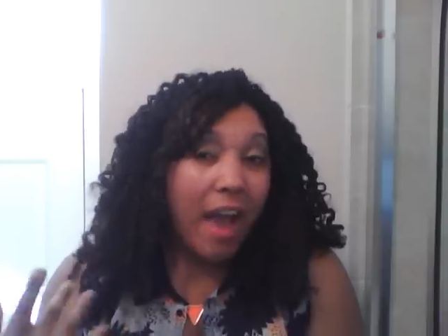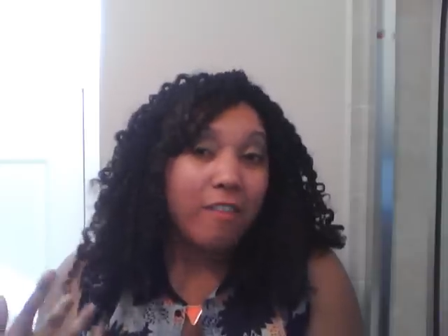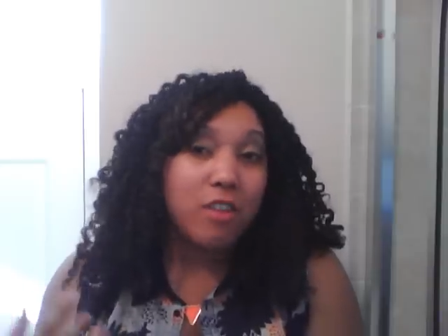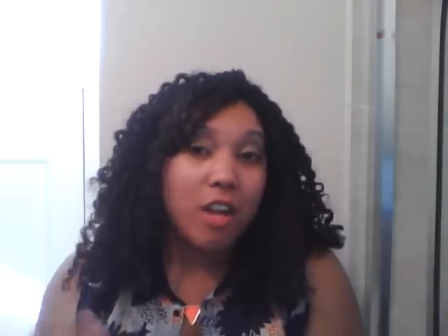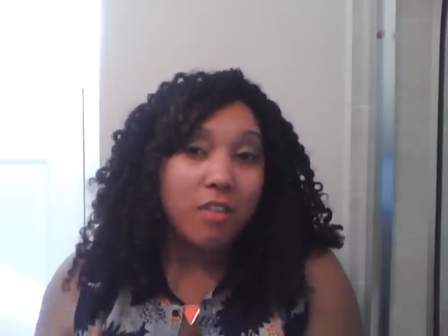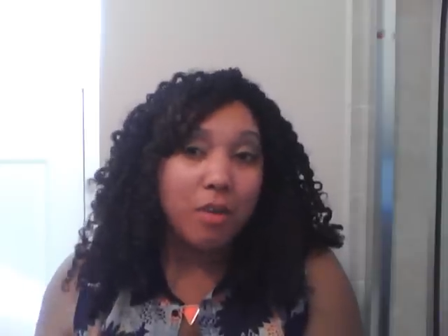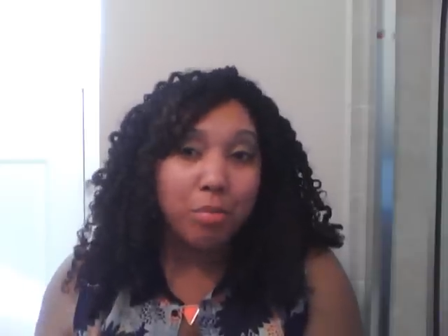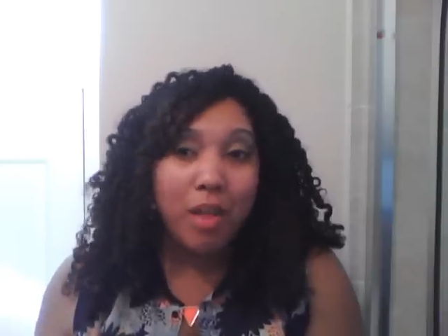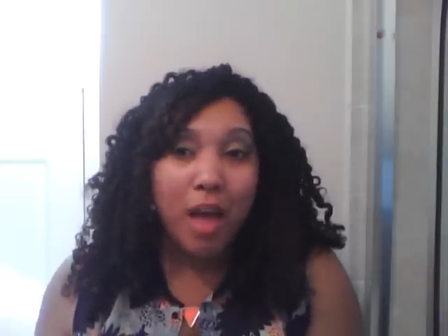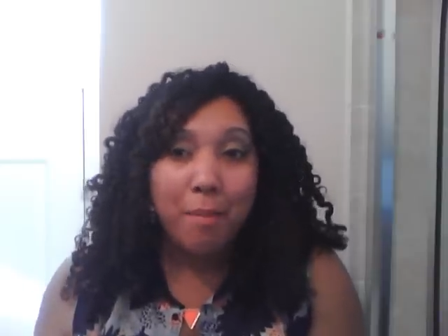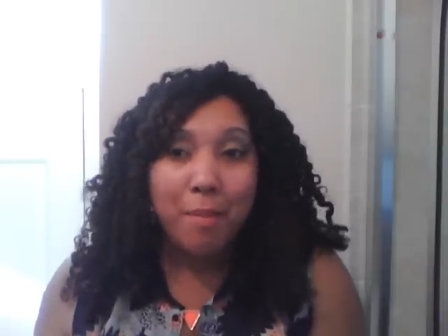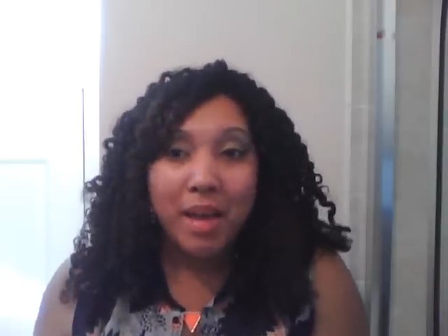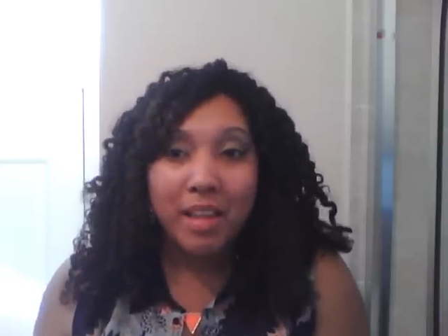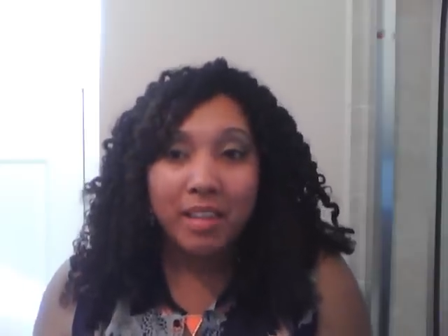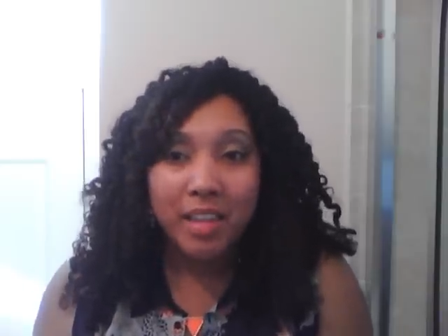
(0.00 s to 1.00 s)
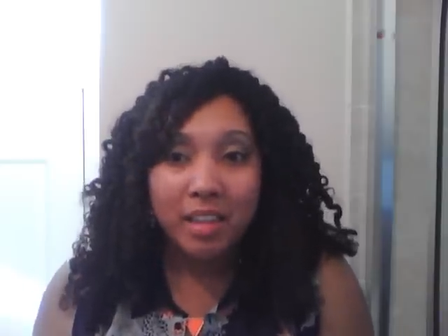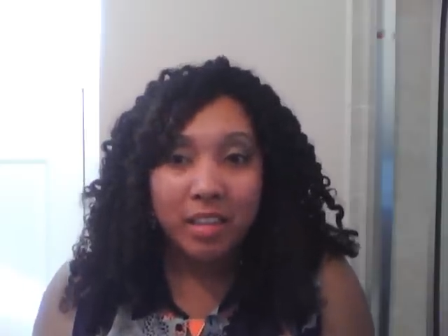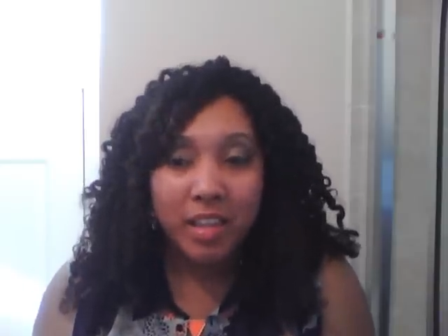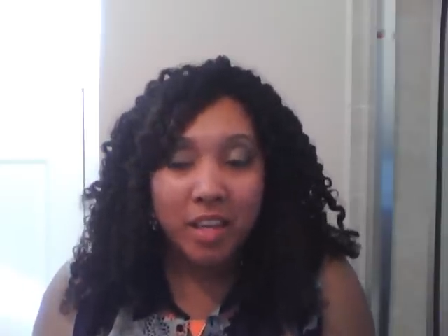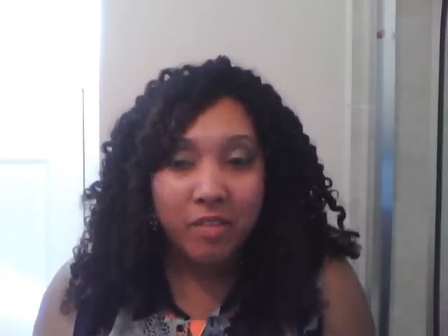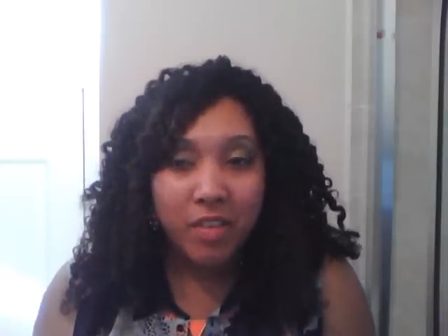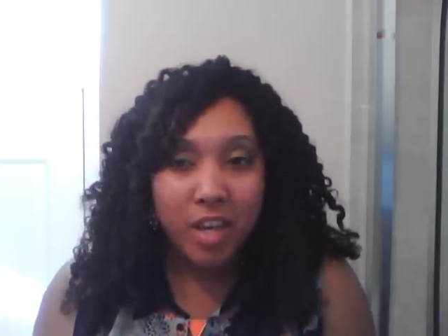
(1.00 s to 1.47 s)
after I've applied my
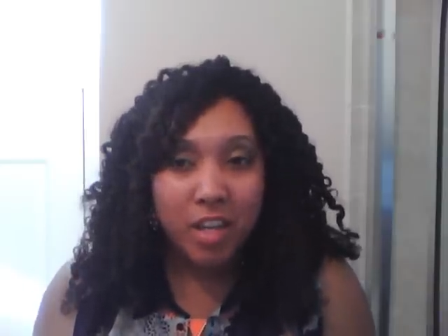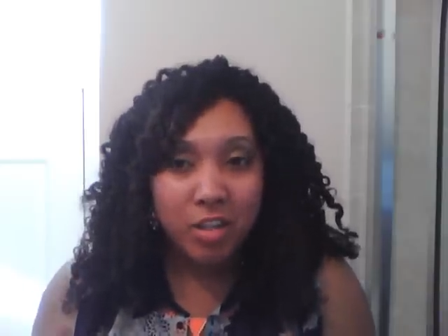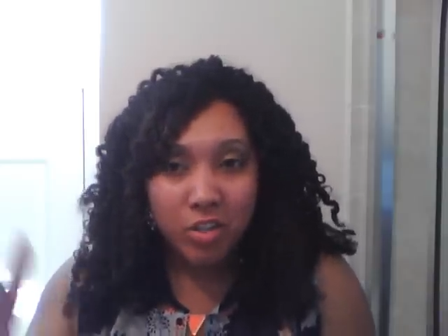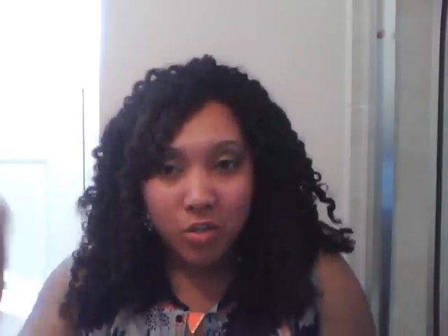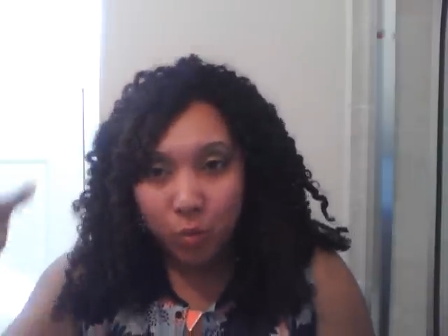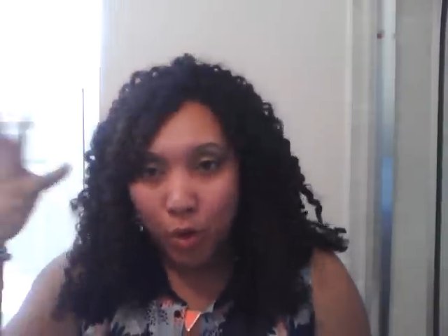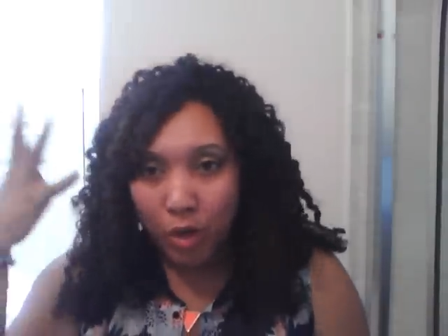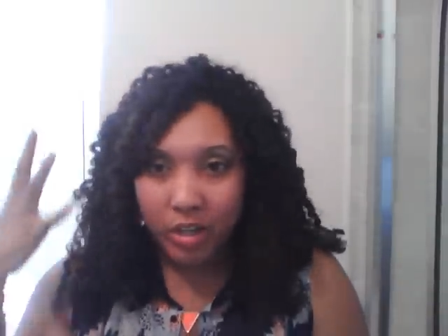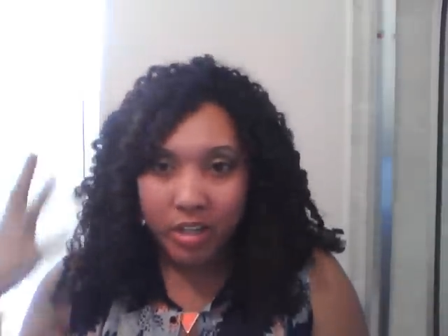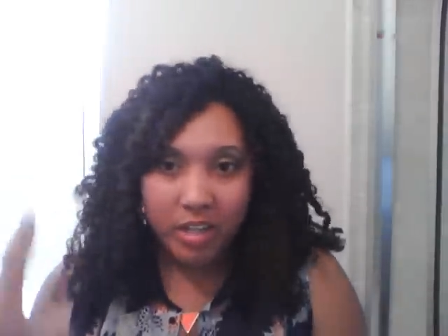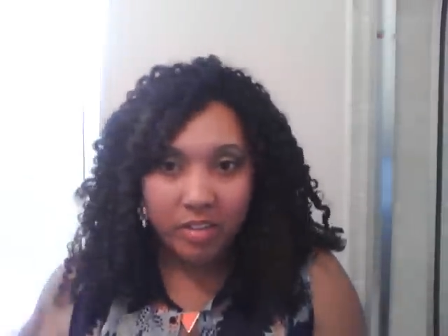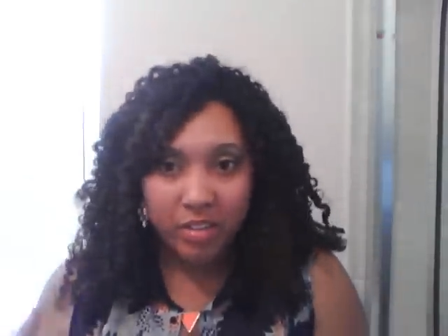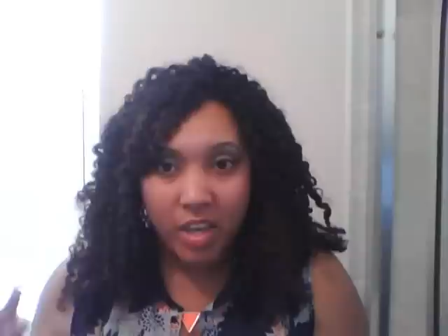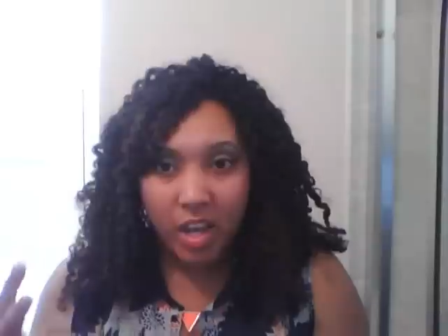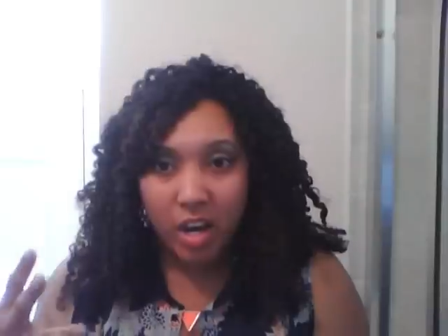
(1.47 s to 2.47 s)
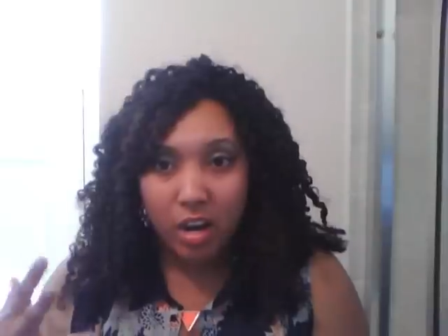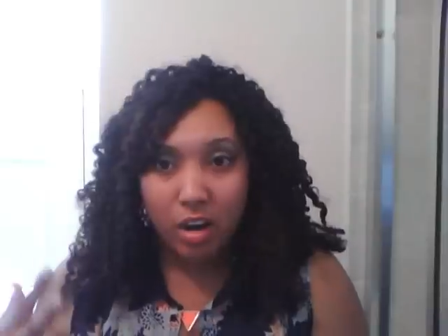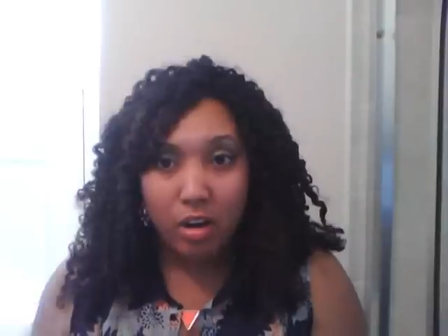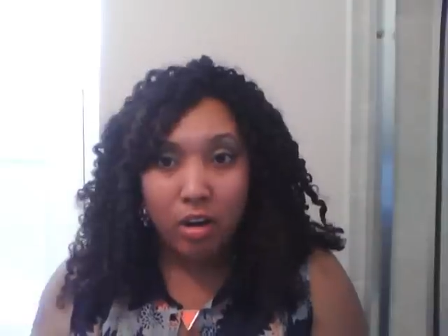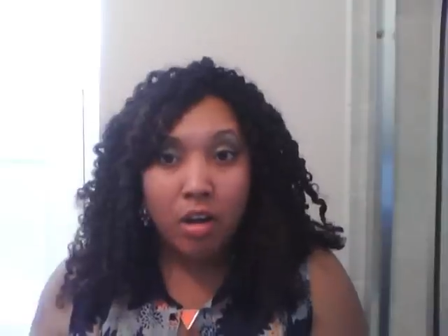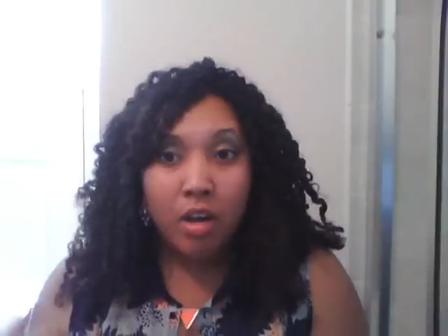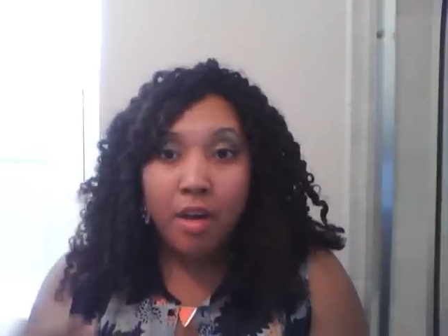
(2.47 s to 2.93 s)
leave-in just working in
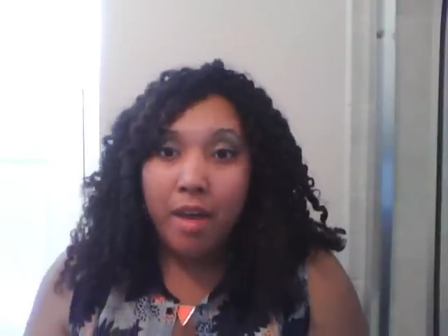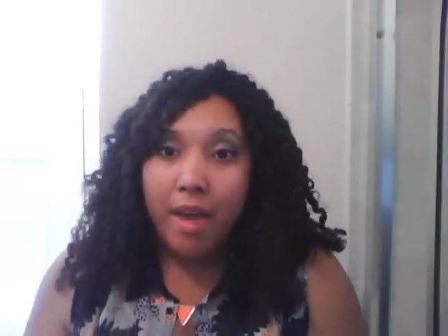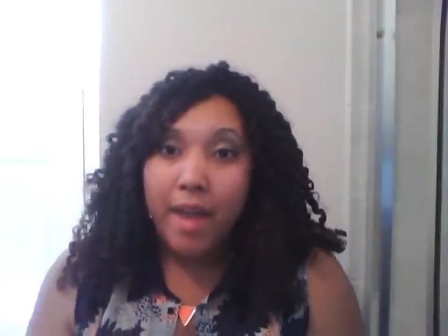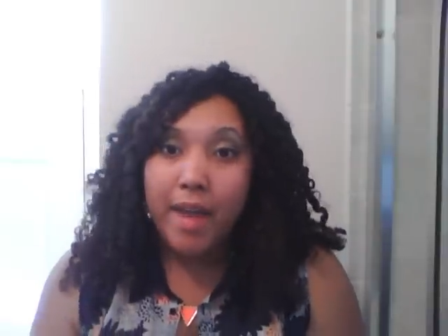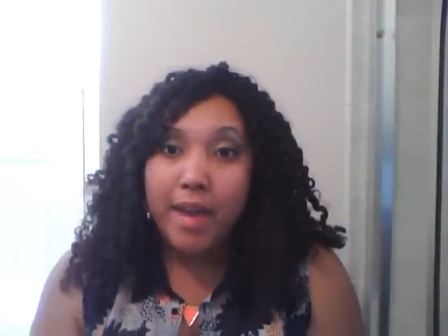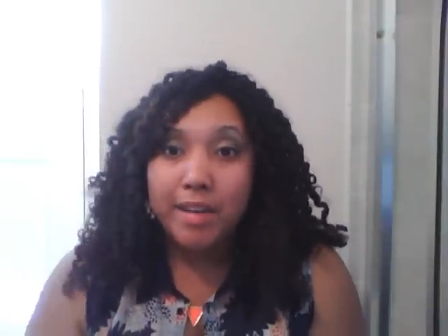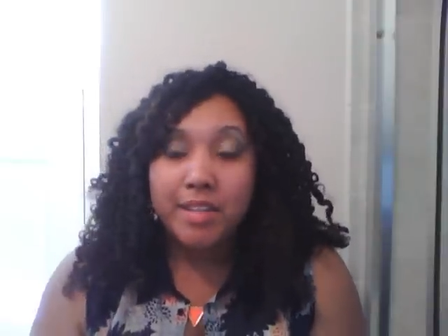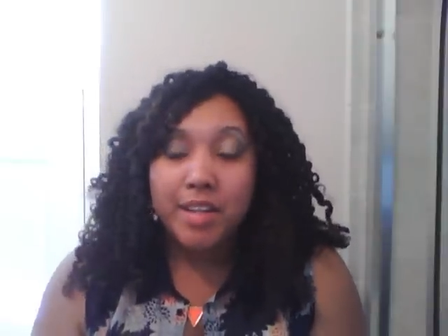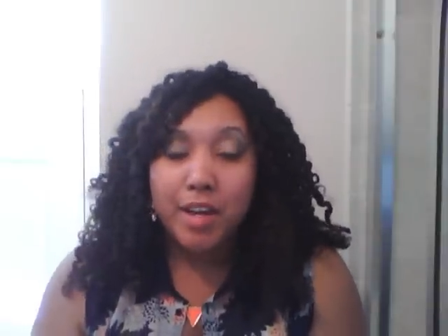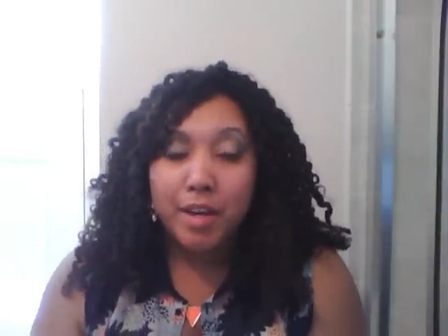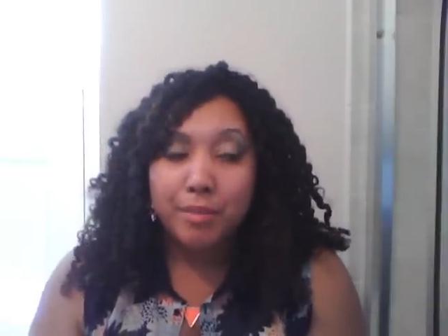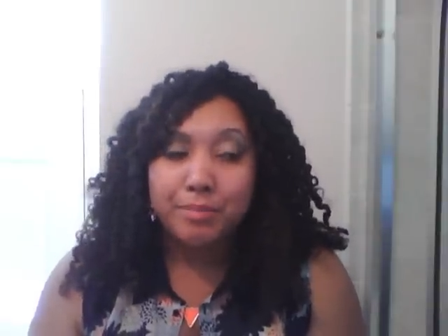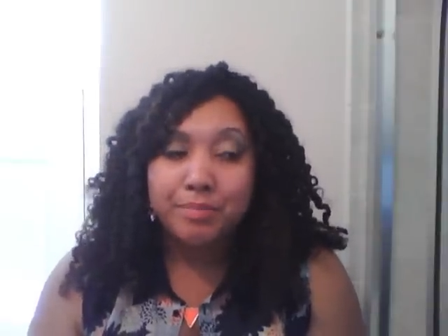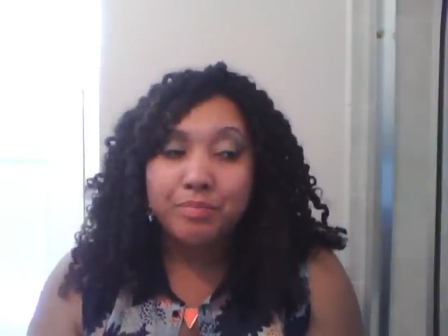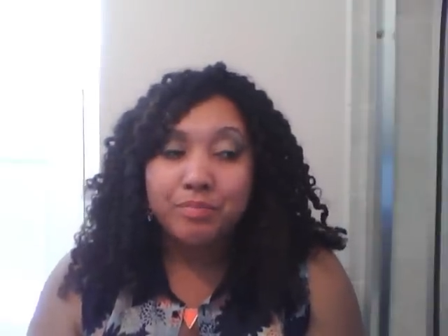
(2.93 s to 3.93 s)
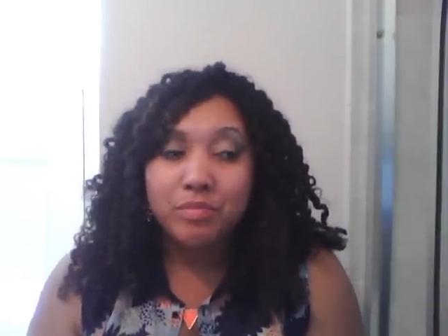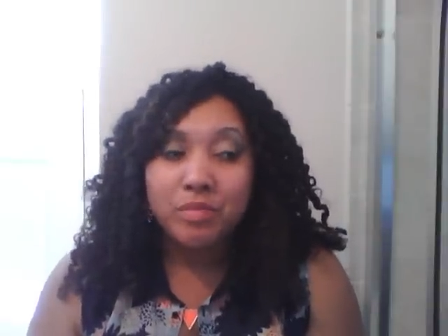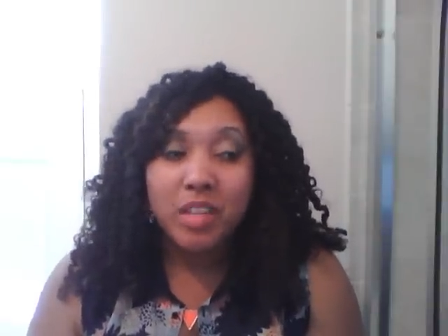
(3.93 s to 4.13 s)
there and um,